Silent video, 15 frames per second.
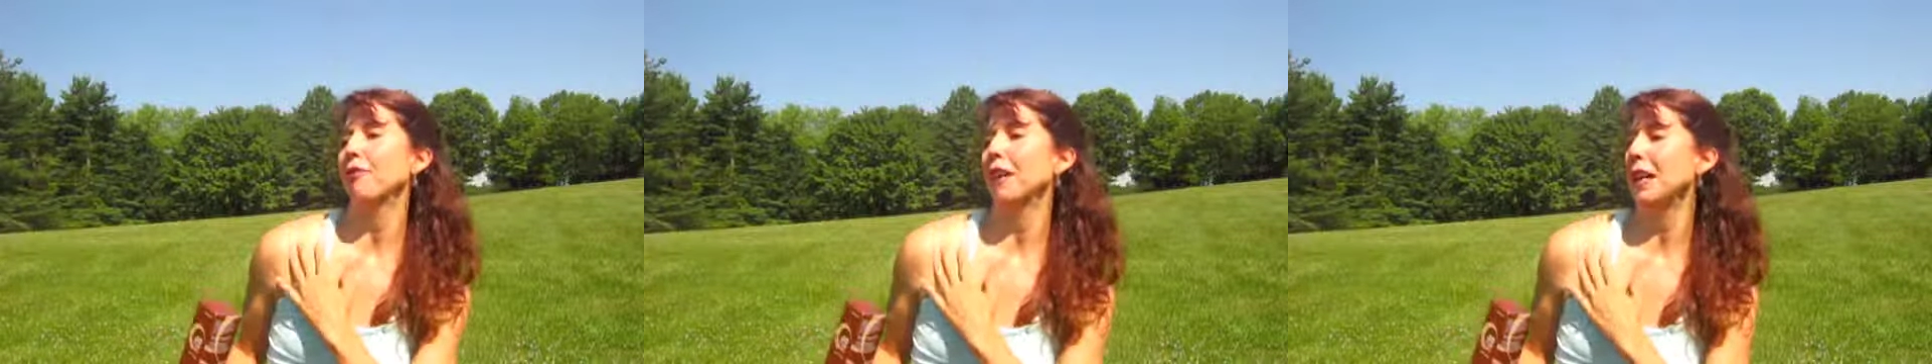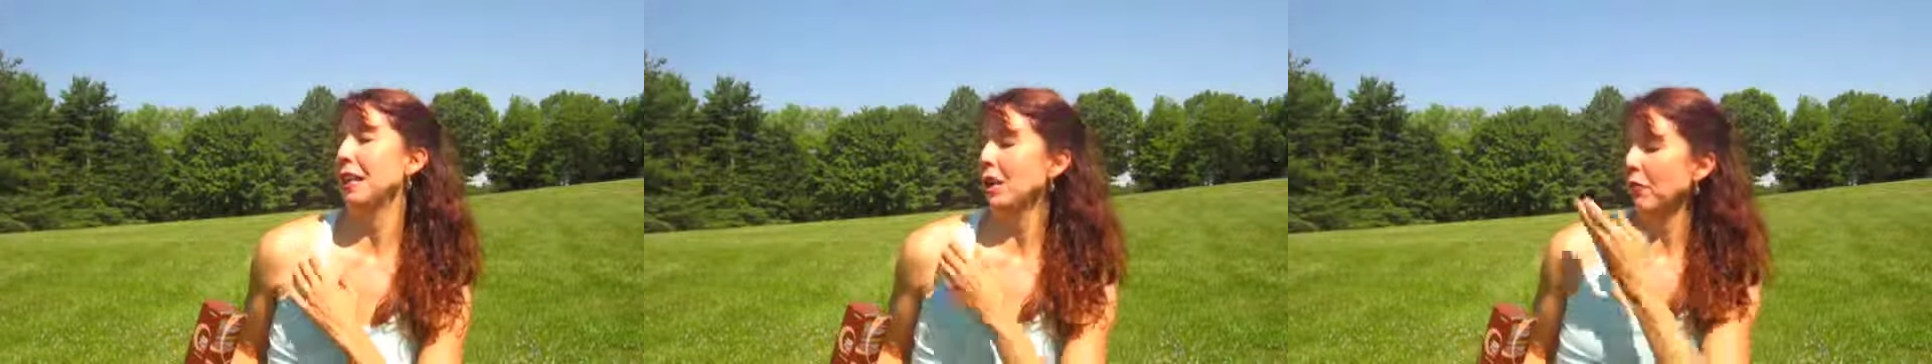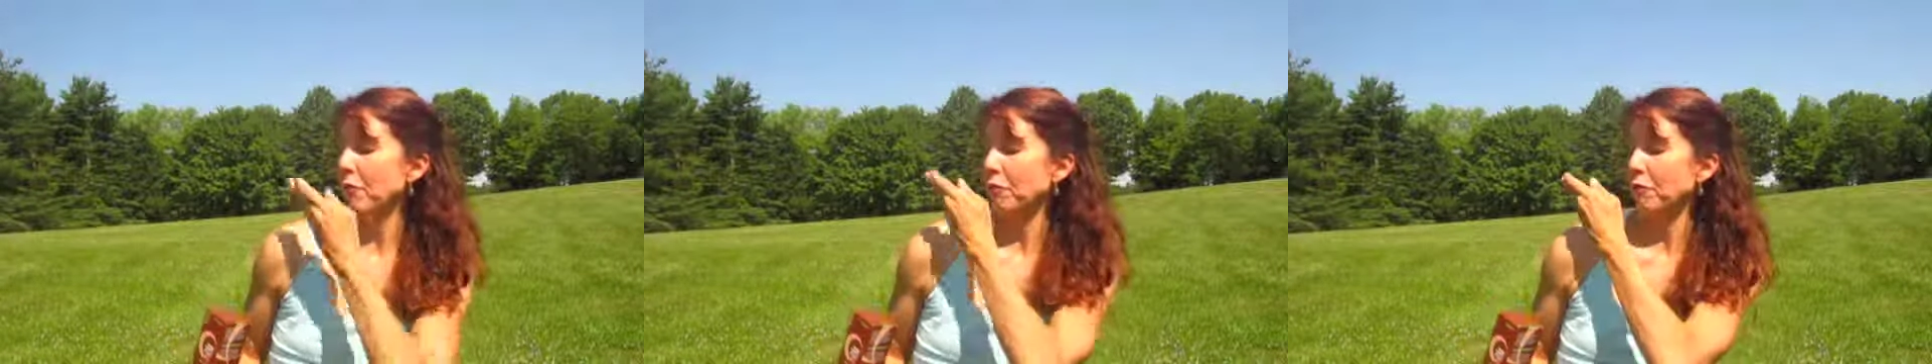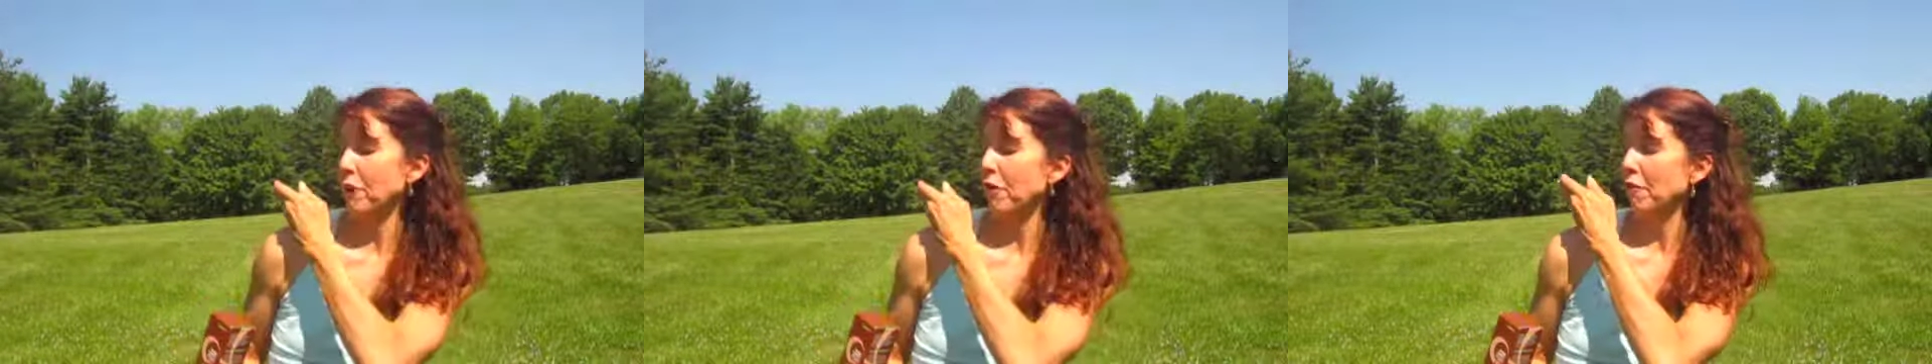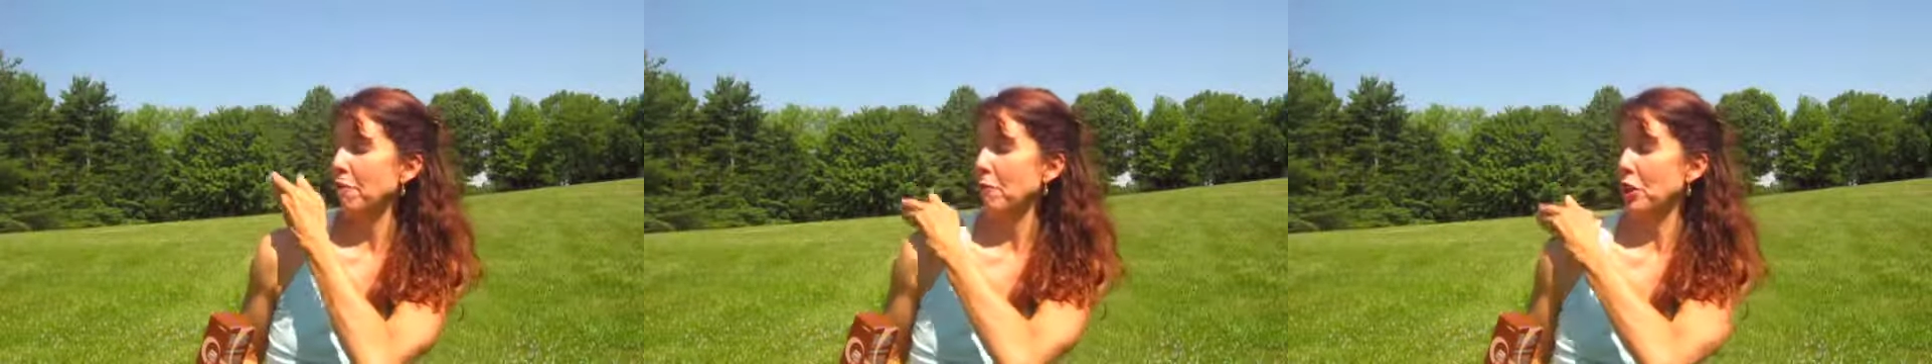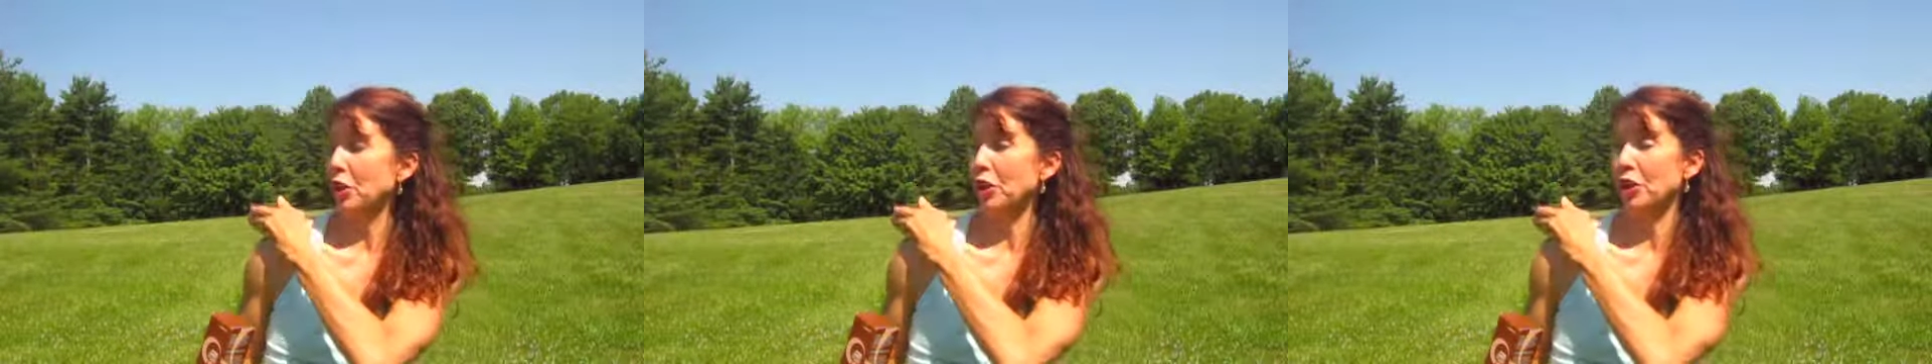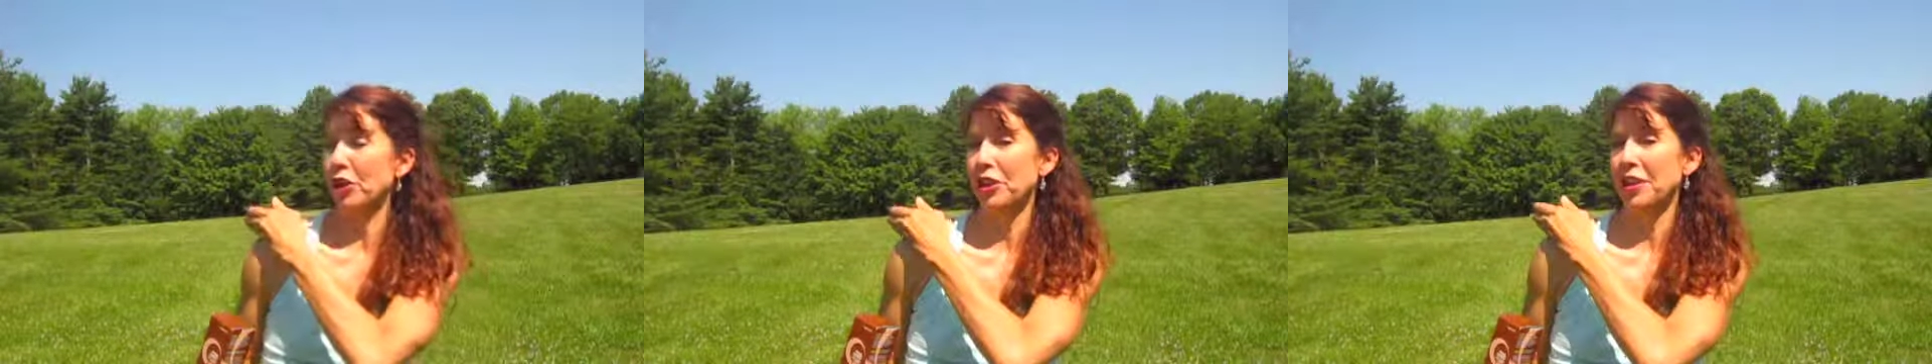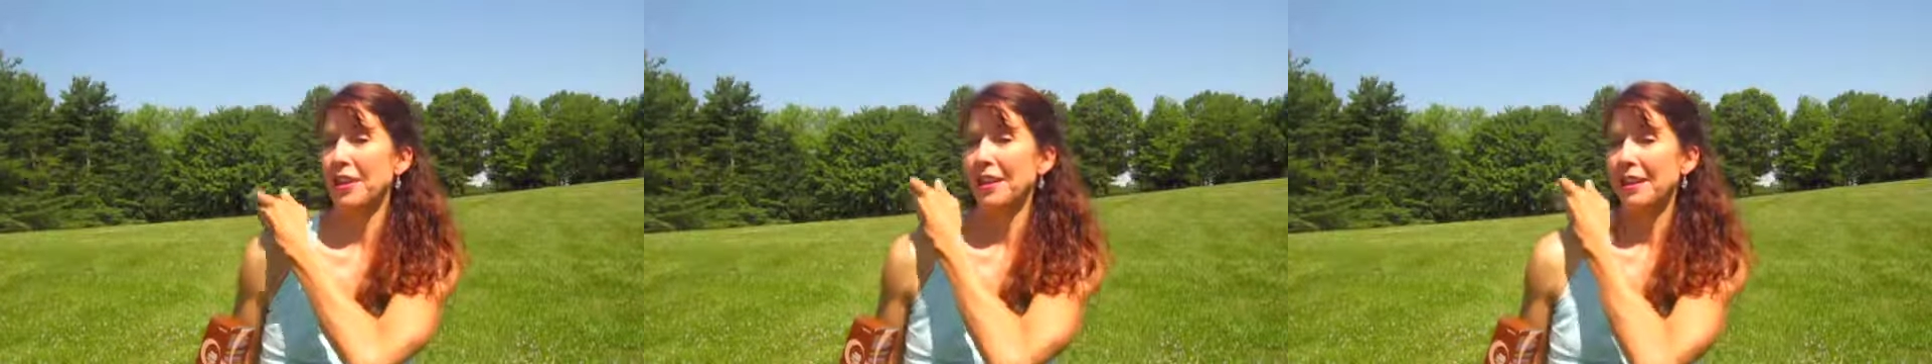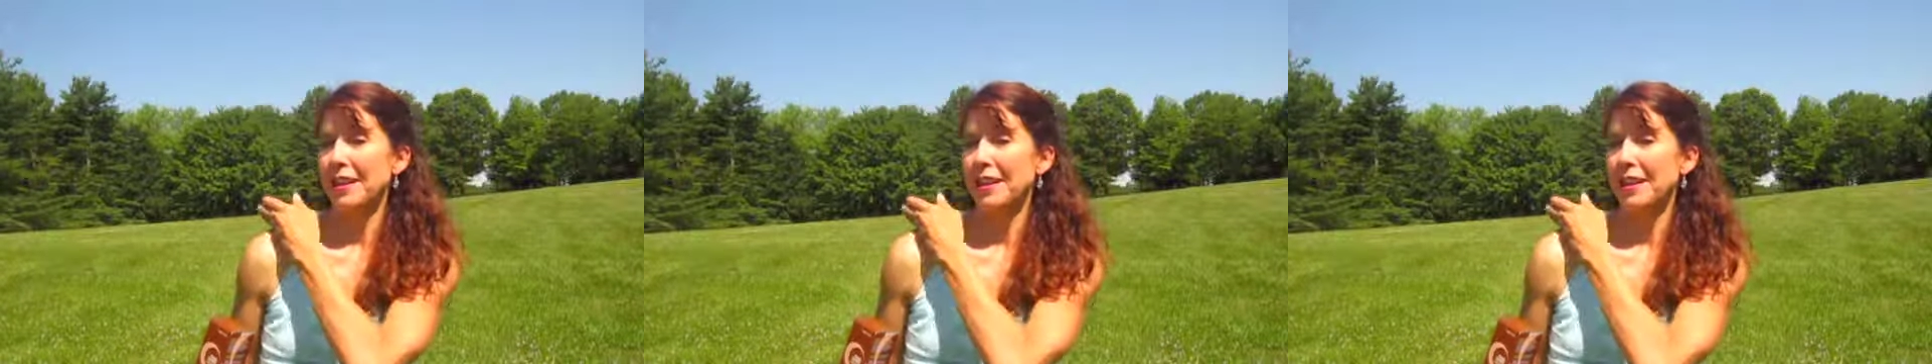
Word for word: right here of, of burn,